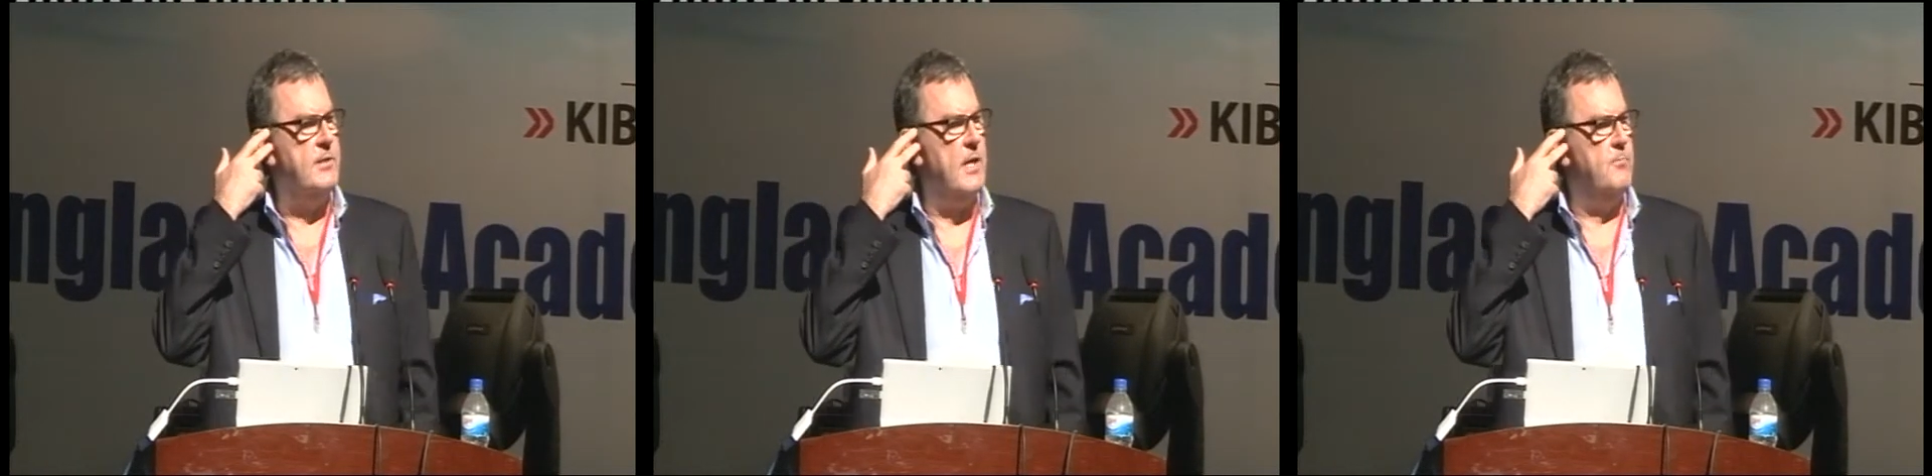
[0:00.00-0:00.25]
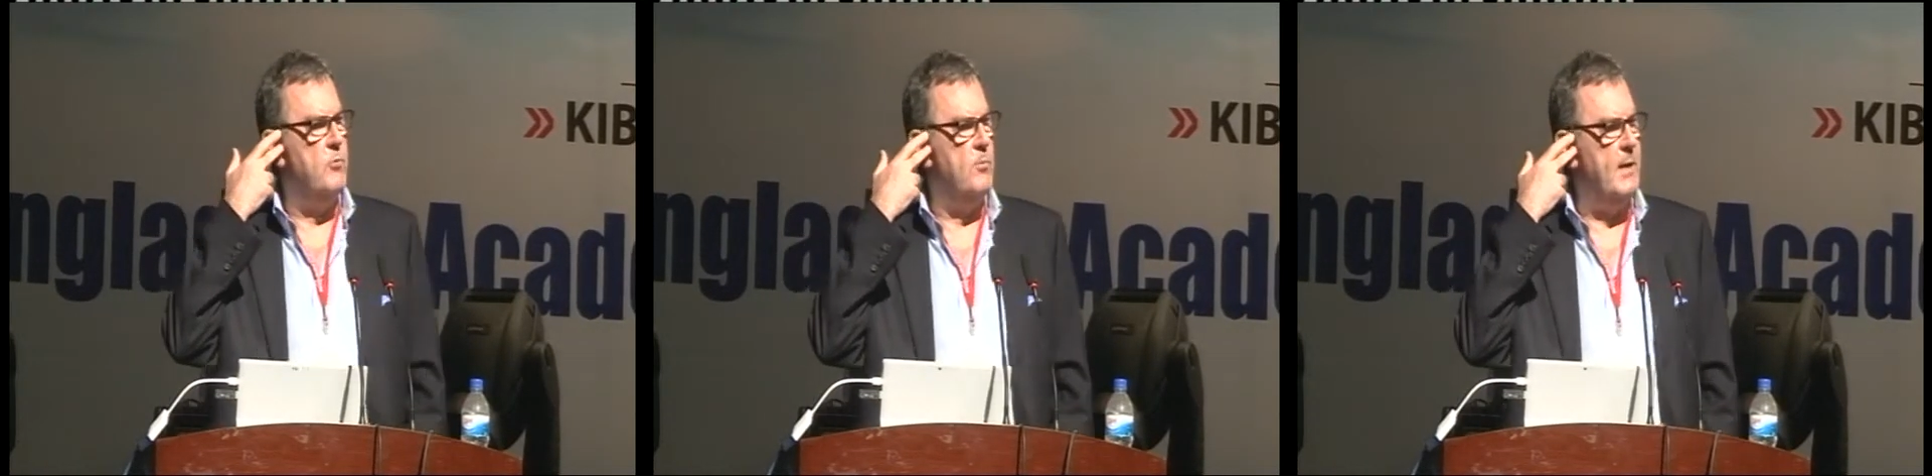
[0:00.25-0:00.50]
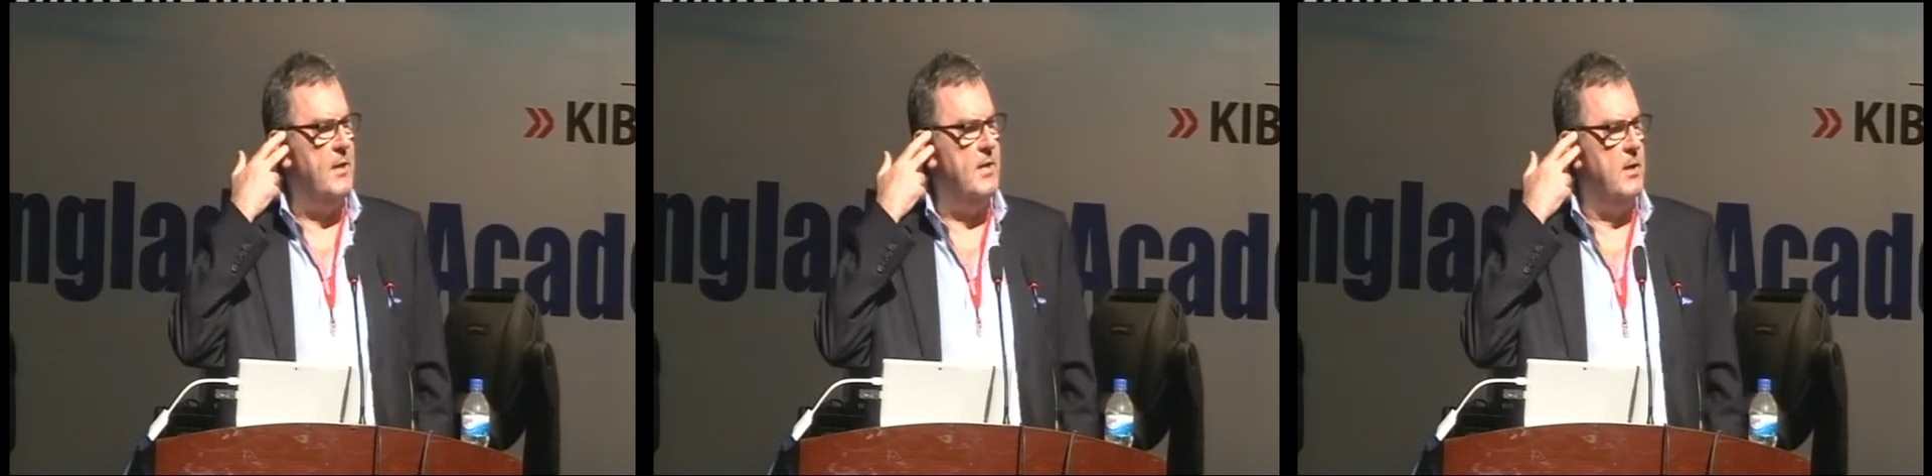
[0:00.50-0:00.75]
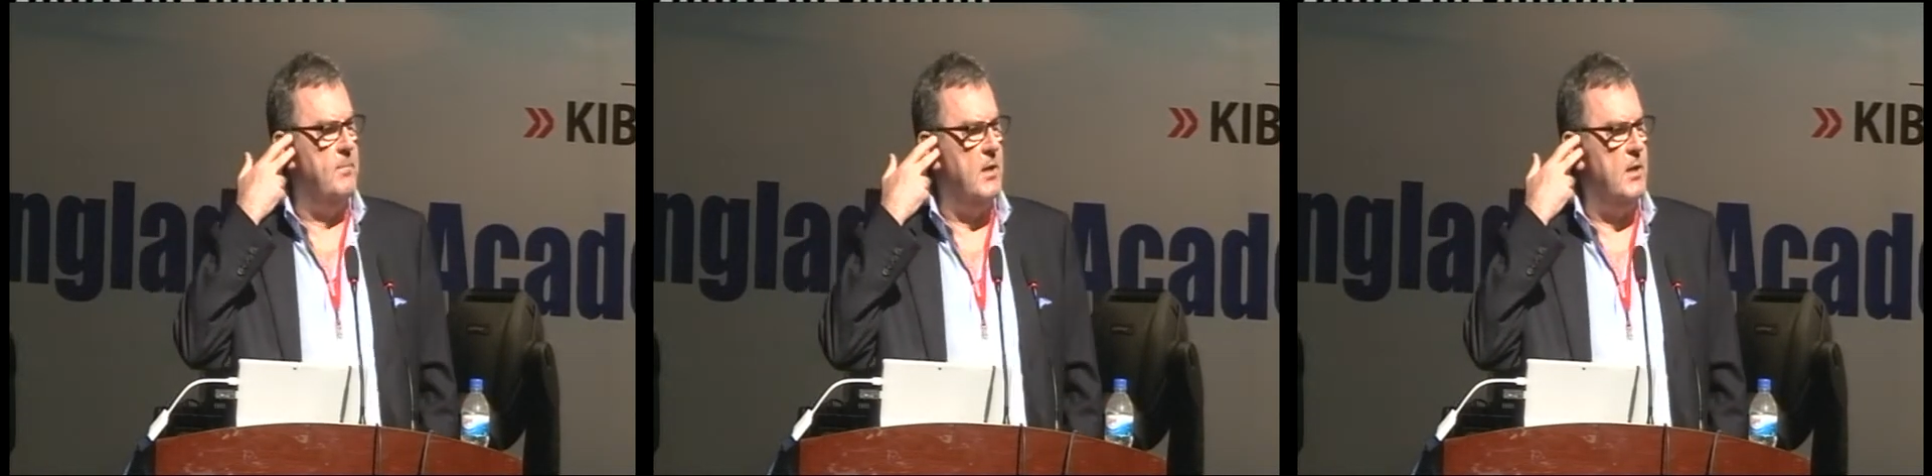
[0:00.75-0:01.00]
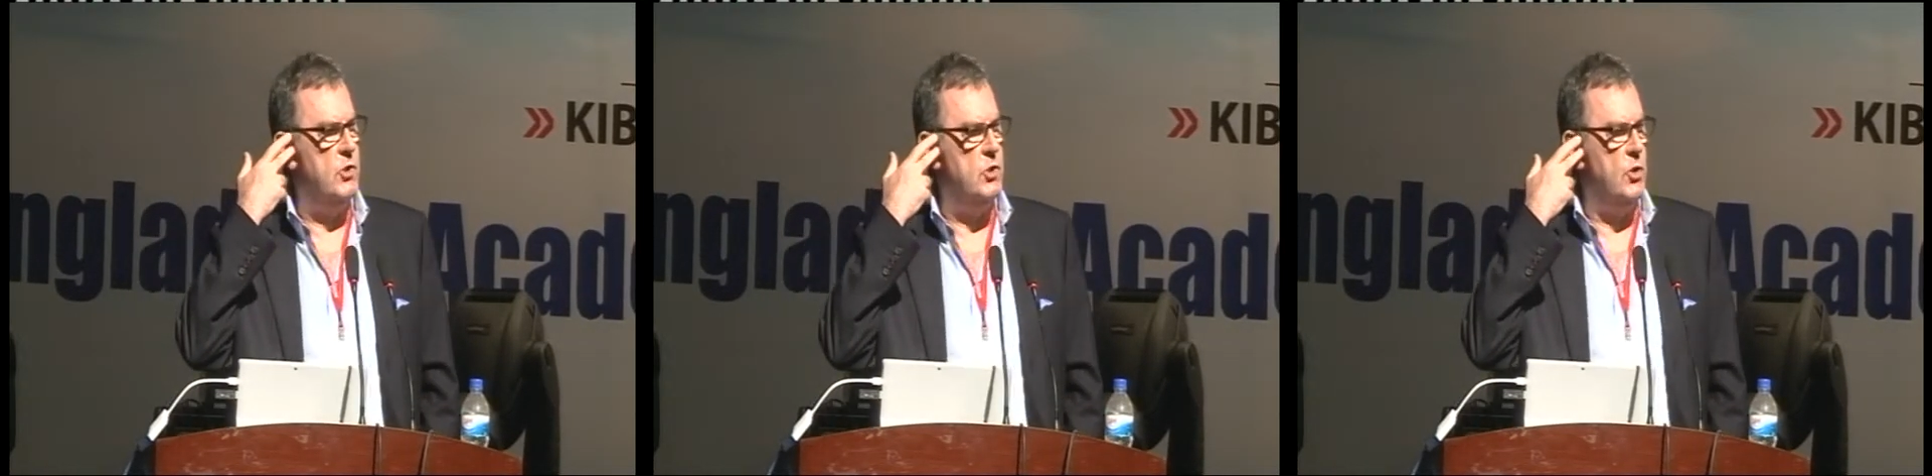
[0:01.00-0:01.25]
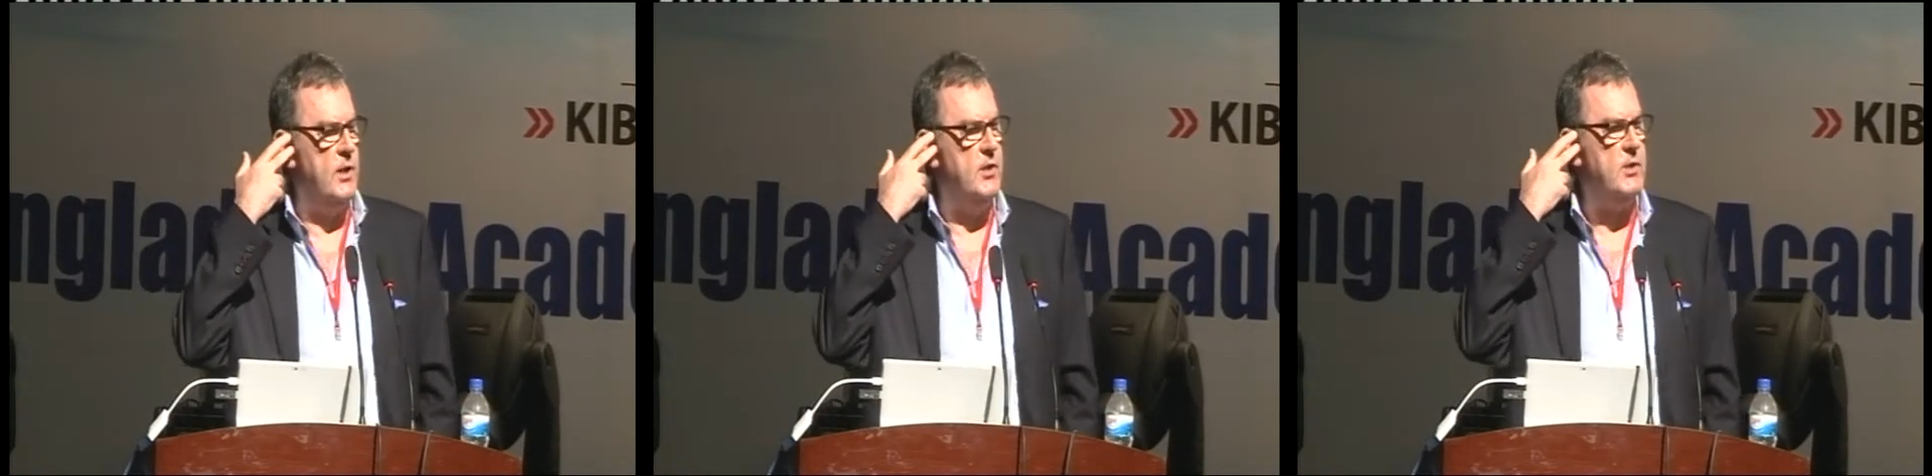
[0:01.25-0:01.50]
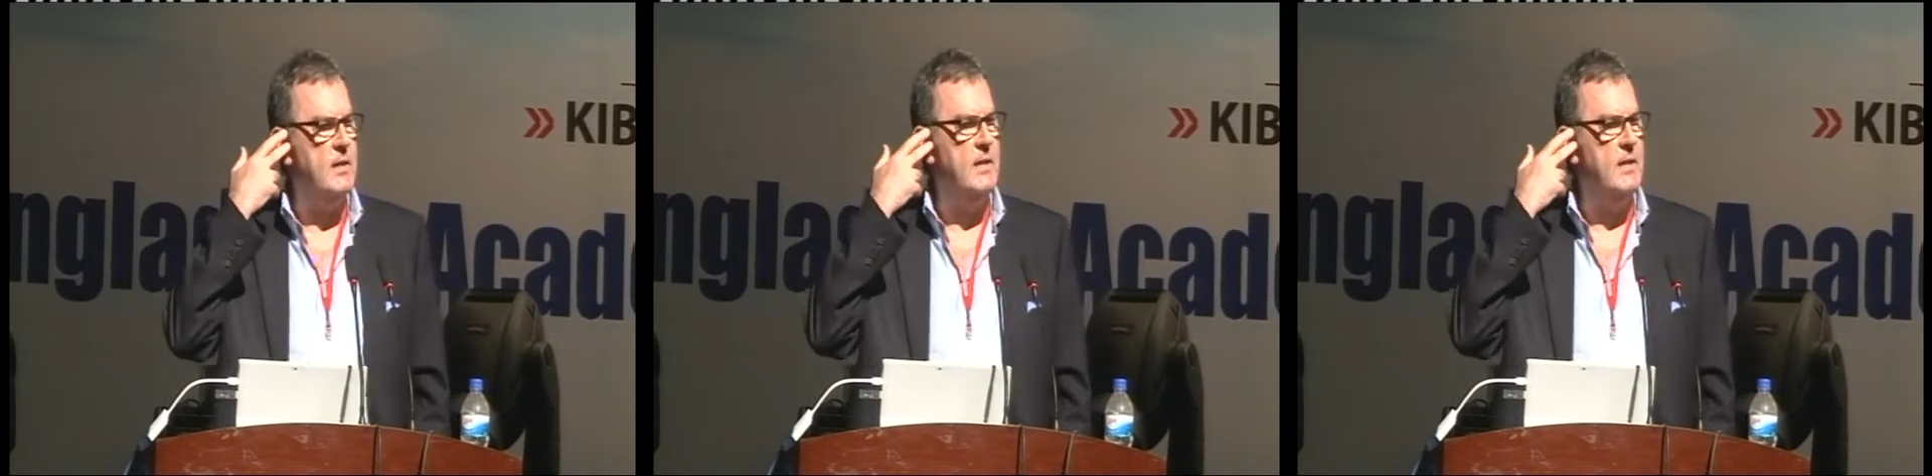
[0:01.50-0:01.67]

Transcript: temporomandibular joint,